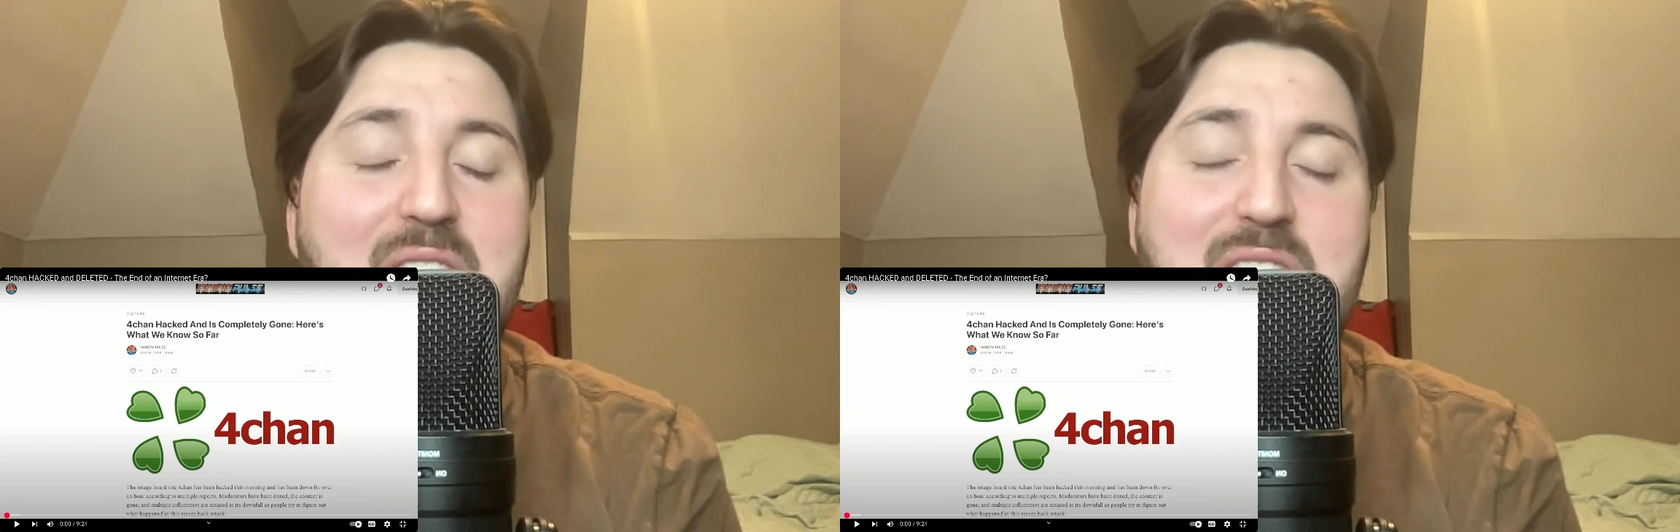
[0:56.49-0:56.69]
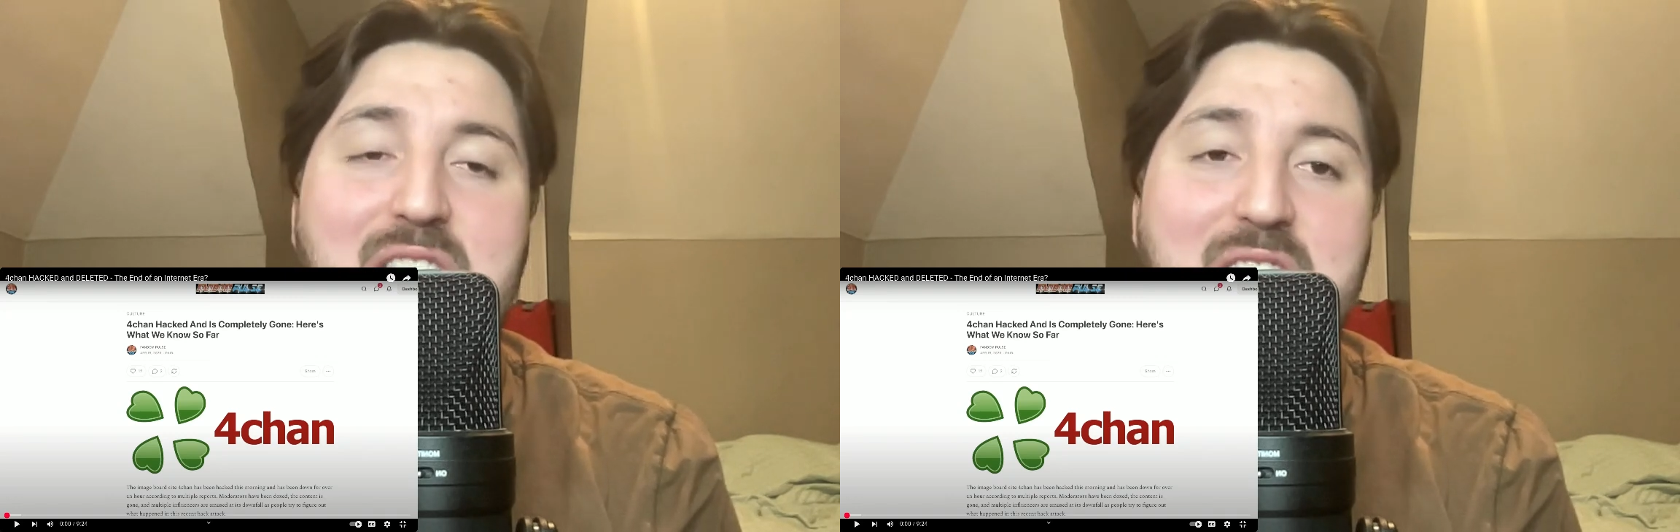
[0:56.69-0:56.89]

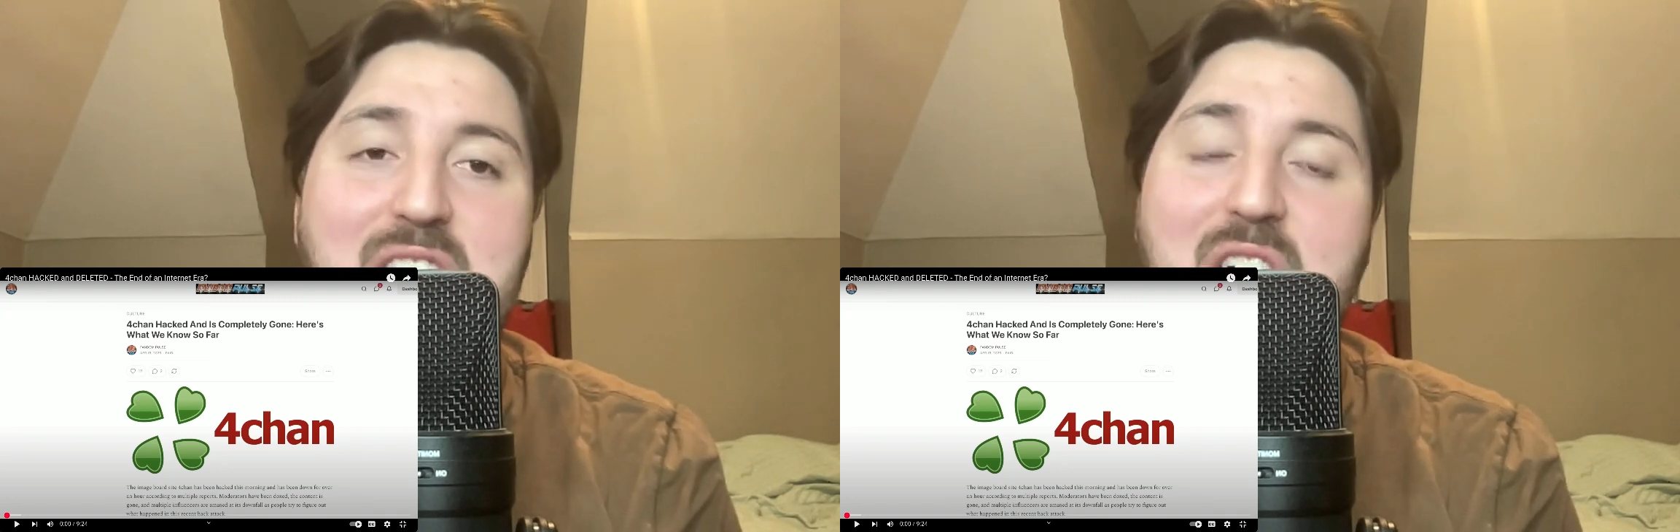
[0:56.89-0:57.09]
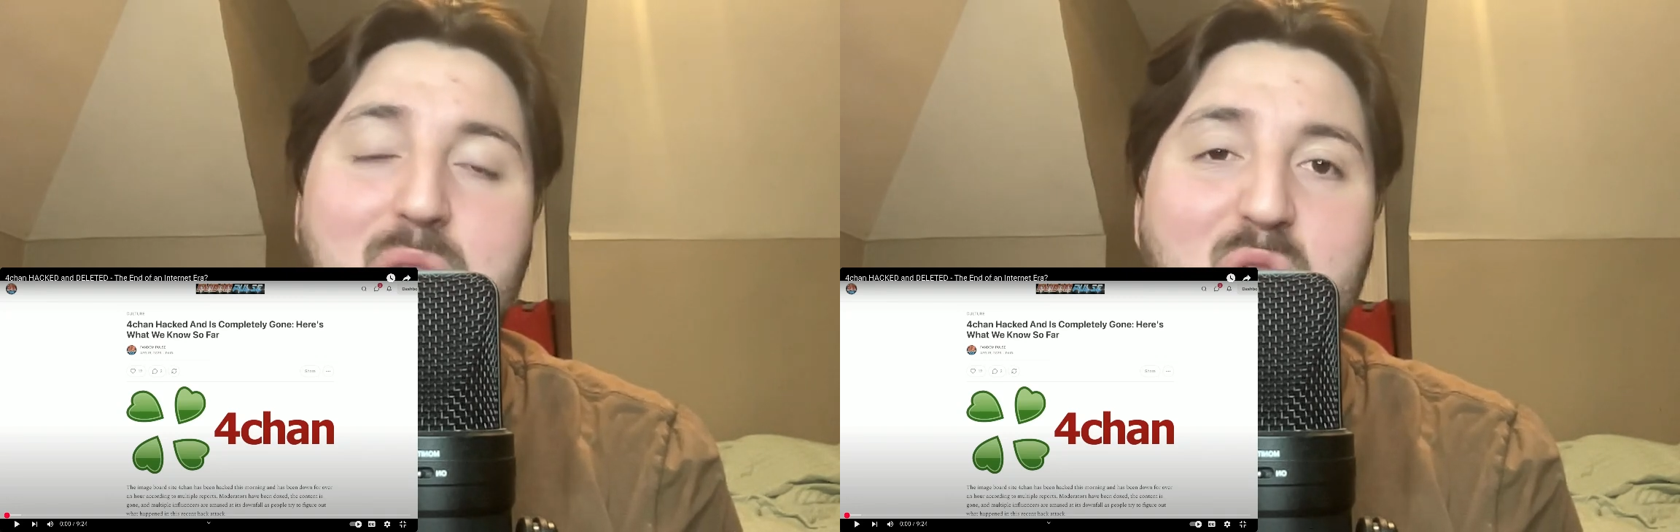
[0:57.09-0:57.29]

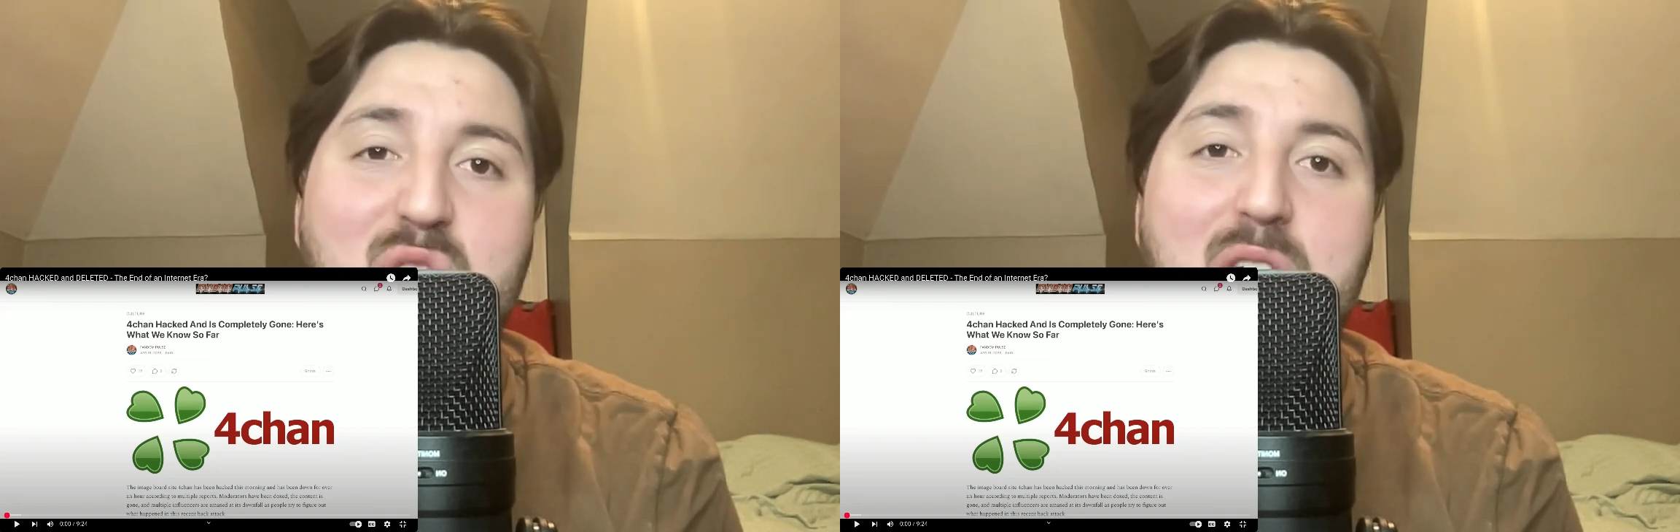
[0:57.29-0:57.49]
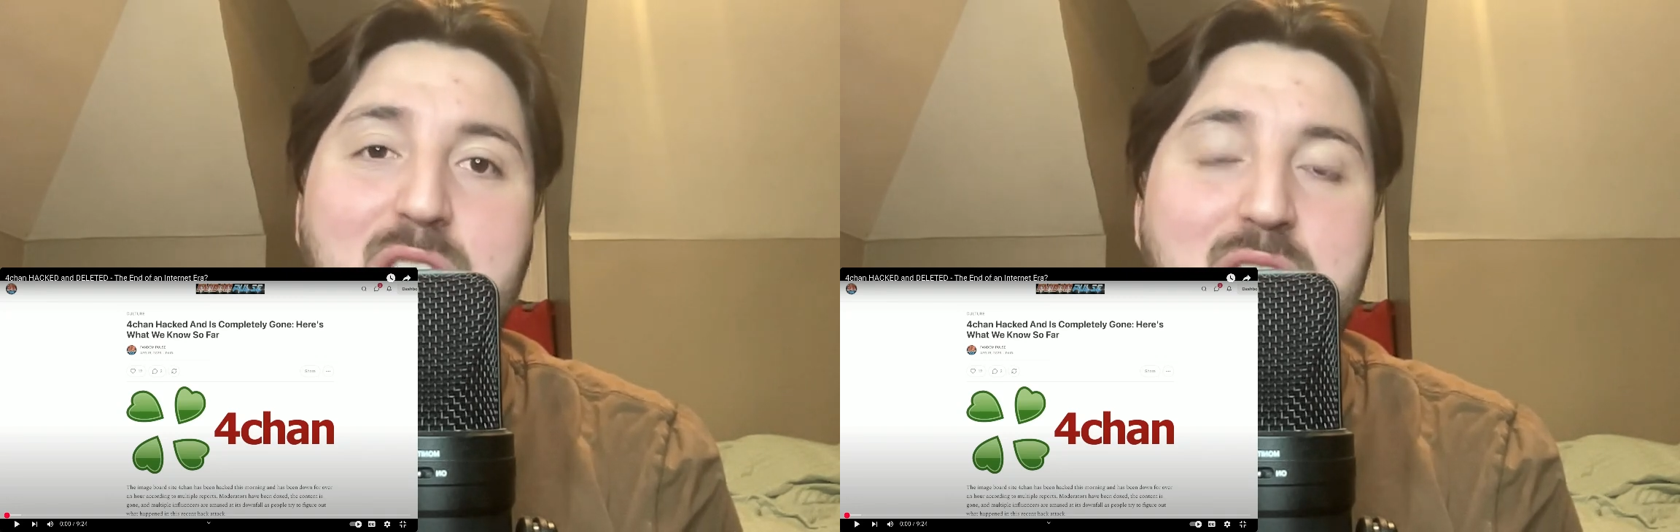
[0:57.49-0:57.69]

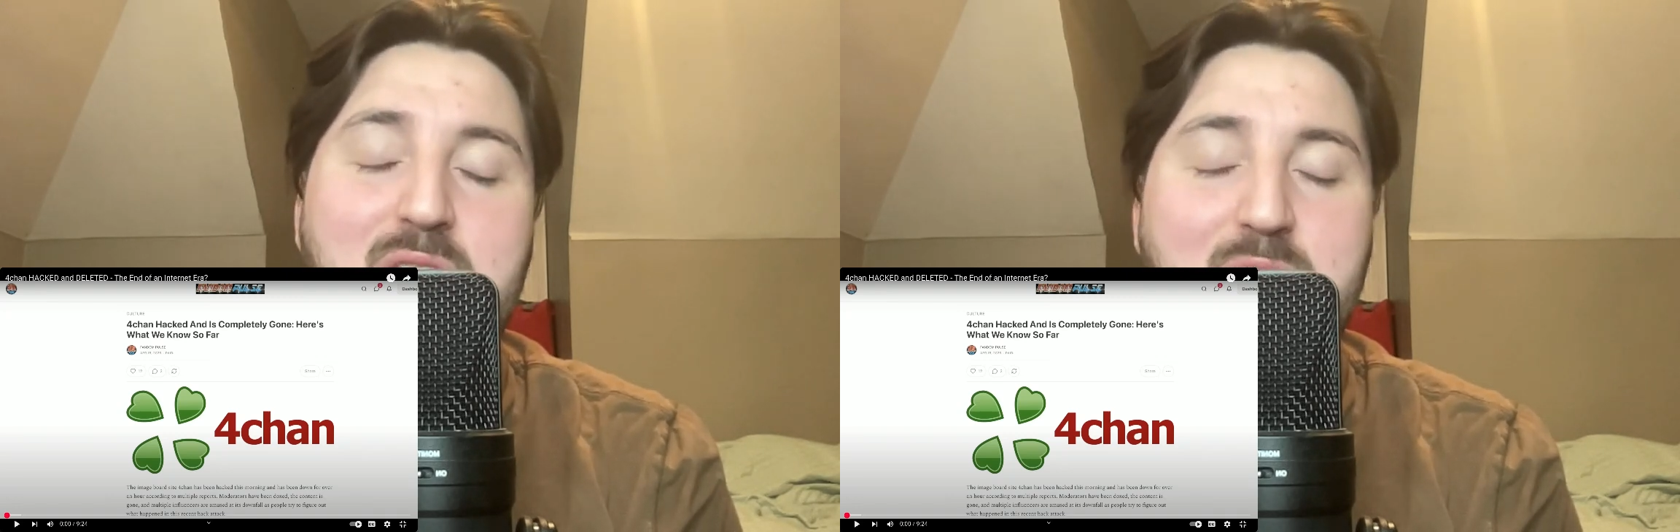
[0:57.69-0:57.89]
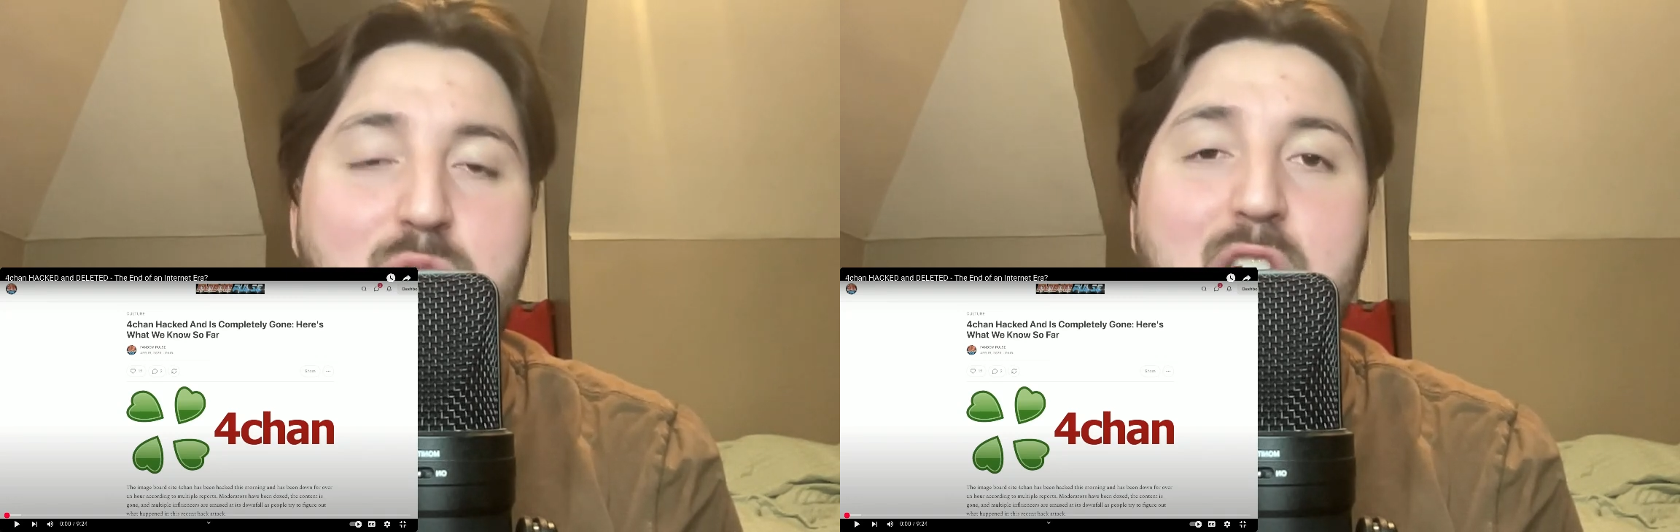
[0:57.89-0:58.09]

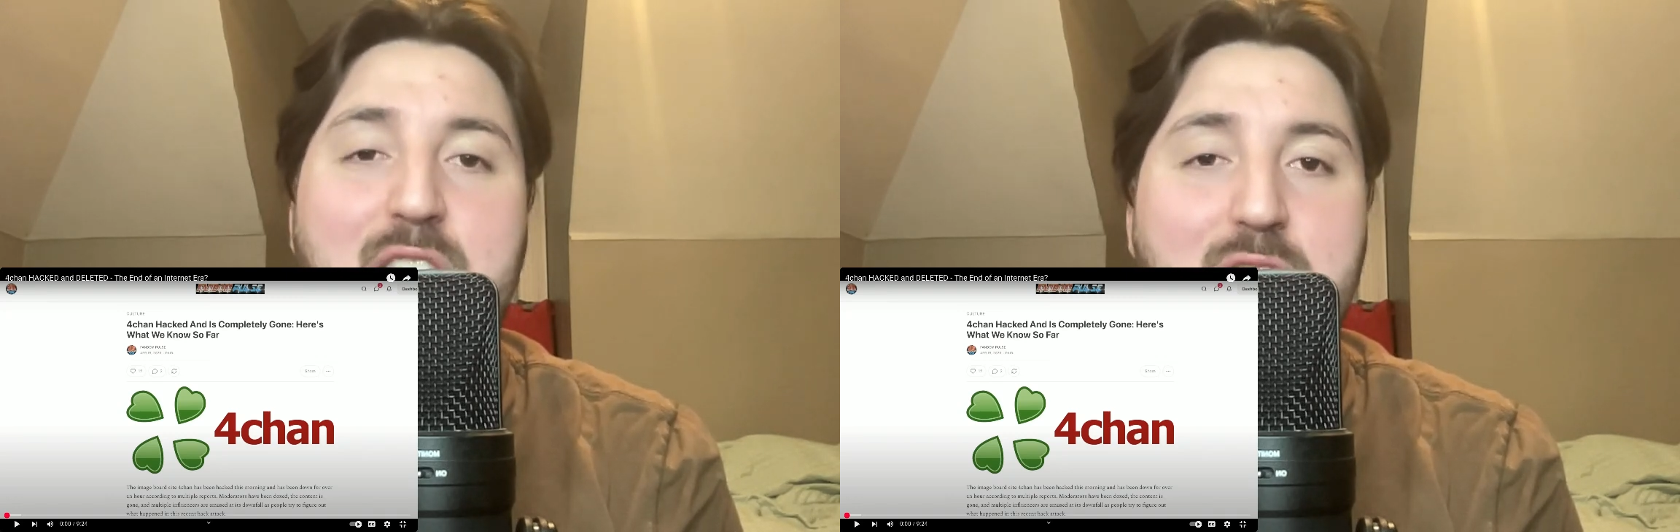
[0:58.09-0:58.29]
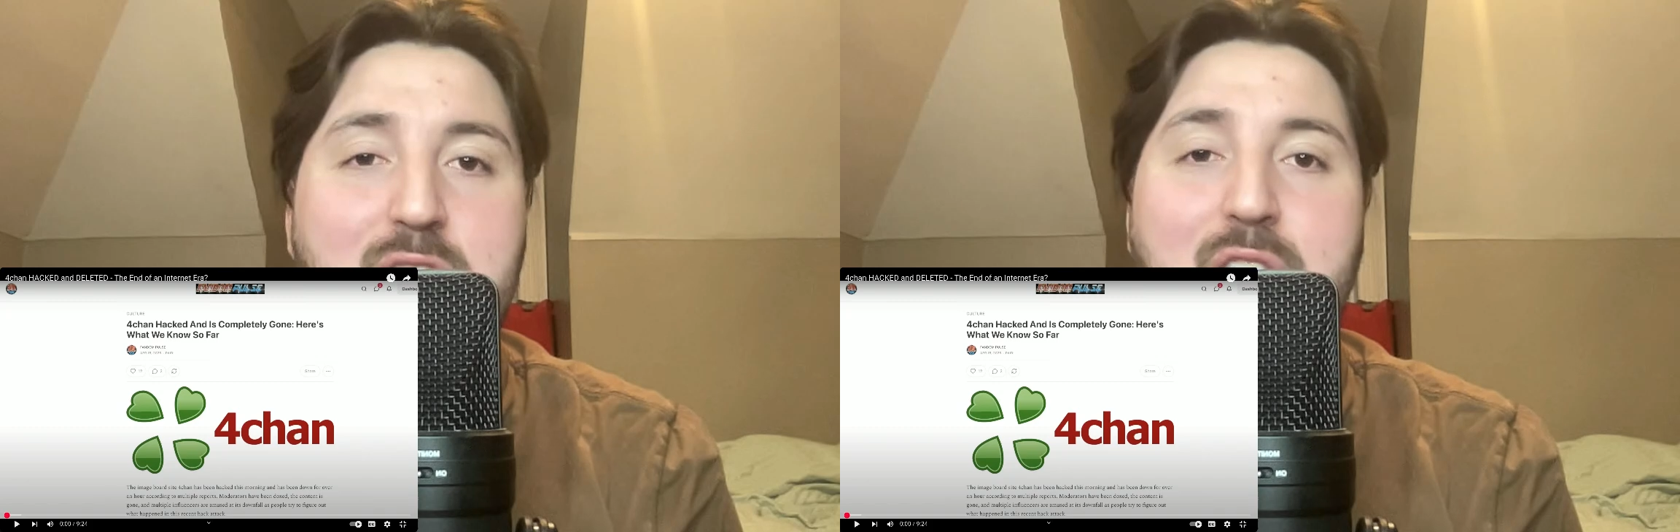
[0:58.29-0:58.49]
a regular